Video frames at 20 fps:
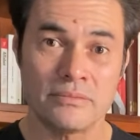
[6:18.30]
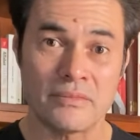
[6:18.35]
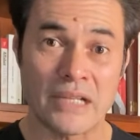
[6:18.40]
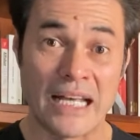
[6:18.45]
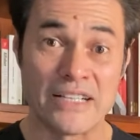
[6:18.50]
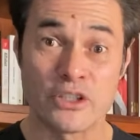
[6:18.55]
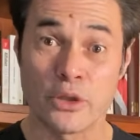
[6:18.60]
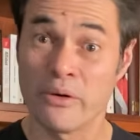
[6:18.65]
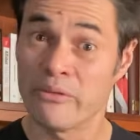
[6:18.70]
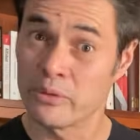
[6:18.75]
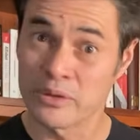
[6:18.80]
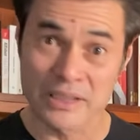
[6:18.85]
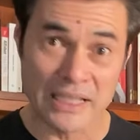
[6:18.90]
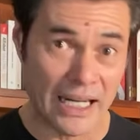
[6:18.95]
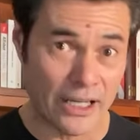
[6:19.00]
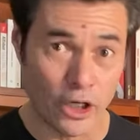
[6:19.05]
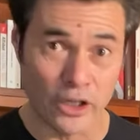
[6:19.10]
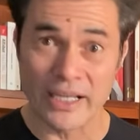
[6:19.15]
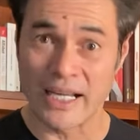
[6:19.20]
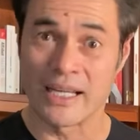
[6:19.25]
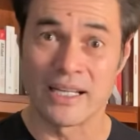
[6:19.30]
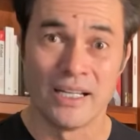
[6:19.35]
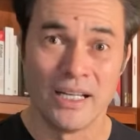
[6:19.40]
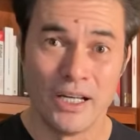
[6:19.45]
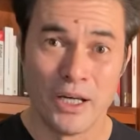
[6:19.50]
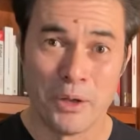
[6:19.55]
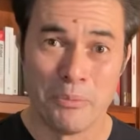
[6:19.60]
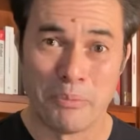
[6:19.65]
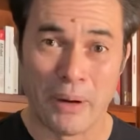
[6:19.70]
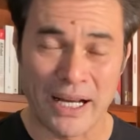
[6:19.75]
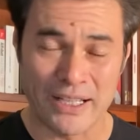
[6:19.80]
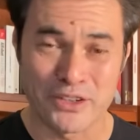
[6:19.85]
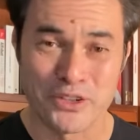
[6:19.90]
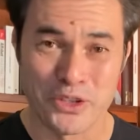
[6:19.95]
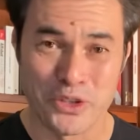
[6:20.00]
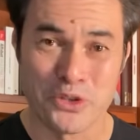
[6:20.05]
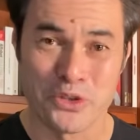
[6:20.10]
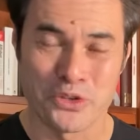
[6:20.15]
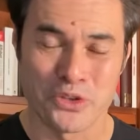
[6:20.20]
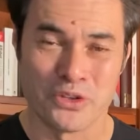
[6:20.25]
And so everyone's like, okay, back to
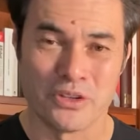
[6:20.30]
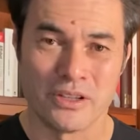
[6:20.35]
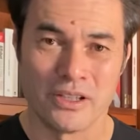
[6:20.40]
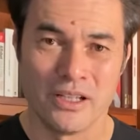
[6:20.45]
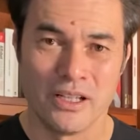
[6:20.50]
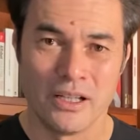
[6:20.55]
usual.